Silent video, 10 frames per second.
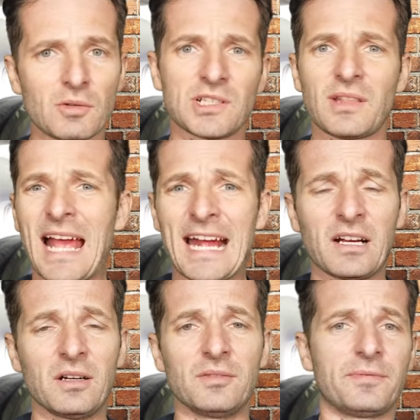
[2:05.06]
was a lack
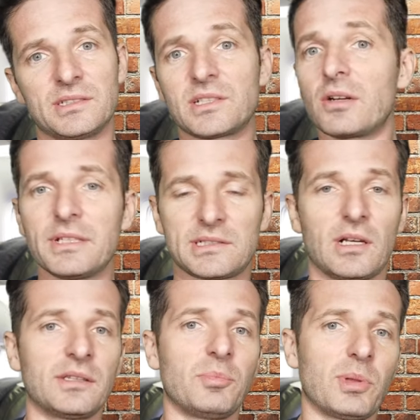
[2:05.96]
of service
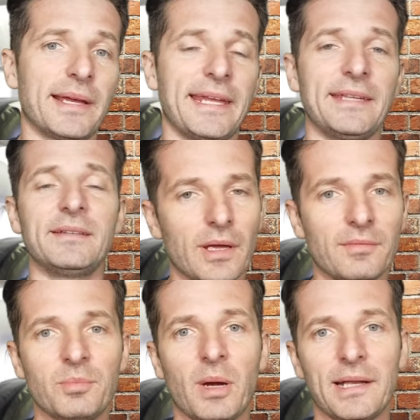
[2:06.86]
on the plane.
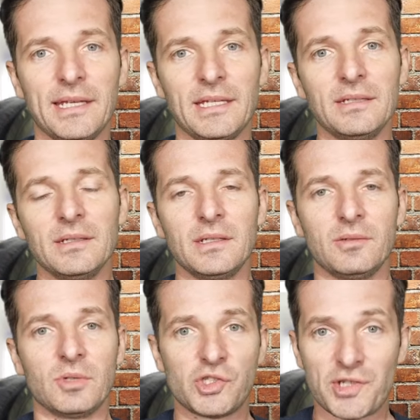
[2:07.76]
Everybody
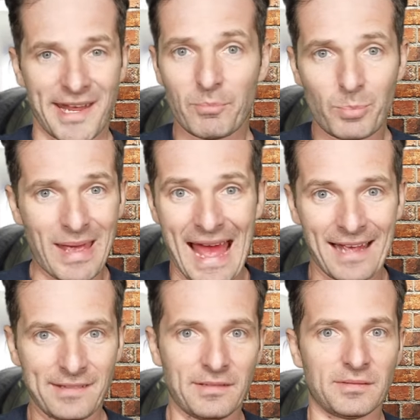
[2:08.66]
was
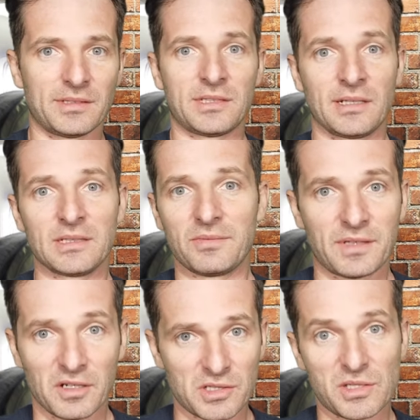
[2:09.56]
jam-packed as if
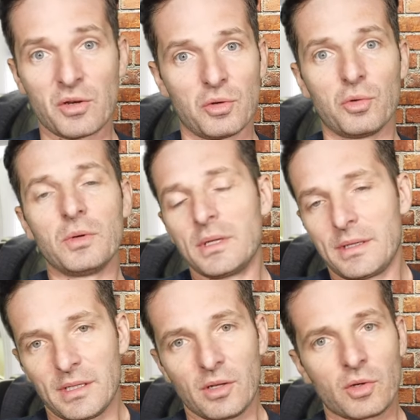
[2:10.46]
there's no,
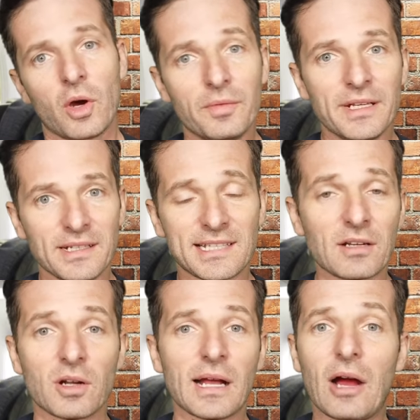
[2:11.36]
you know, COVID, et
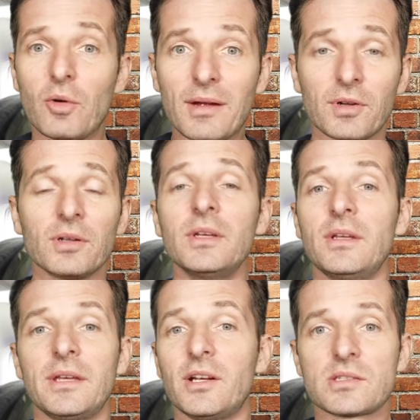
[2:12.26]
cetera. However,
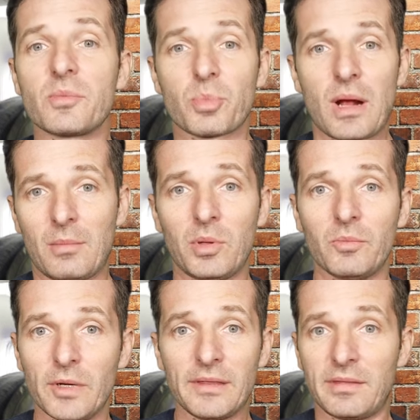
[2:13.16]
here's the
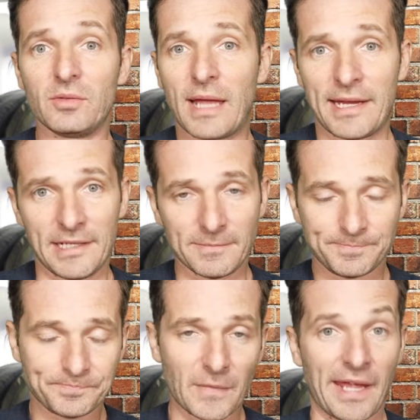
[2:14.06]
problem with United
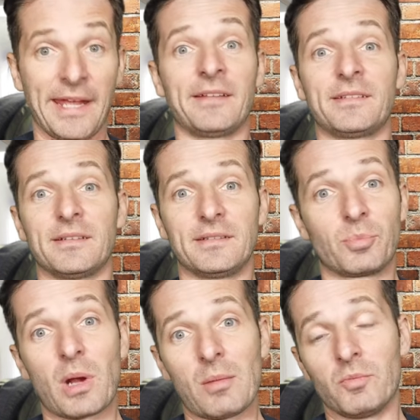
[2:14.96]
and the
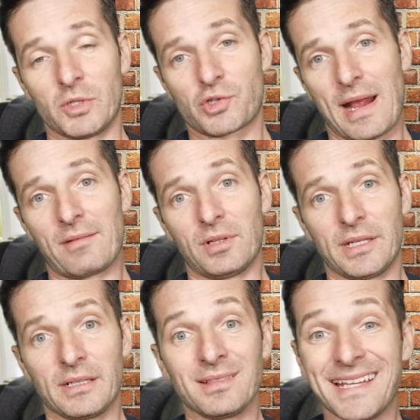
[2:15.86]
problem with
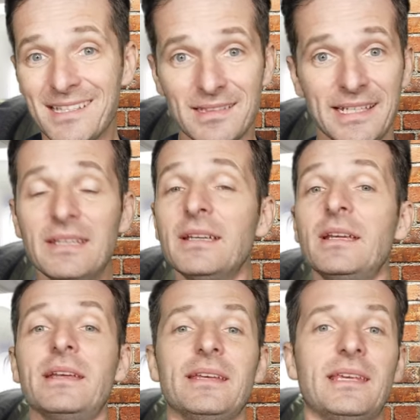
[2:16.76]
traveling lately,
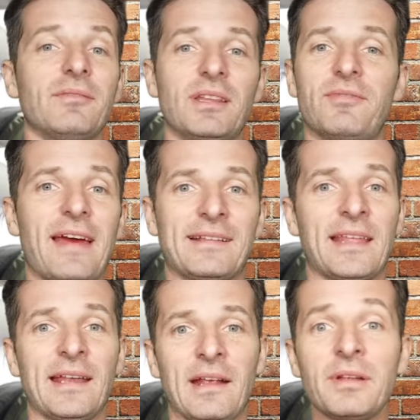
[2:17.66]
given the fact
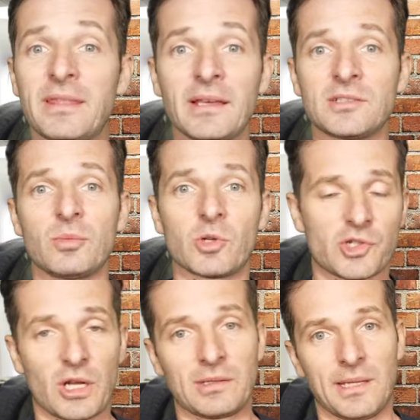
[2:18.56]
that everything is almost shut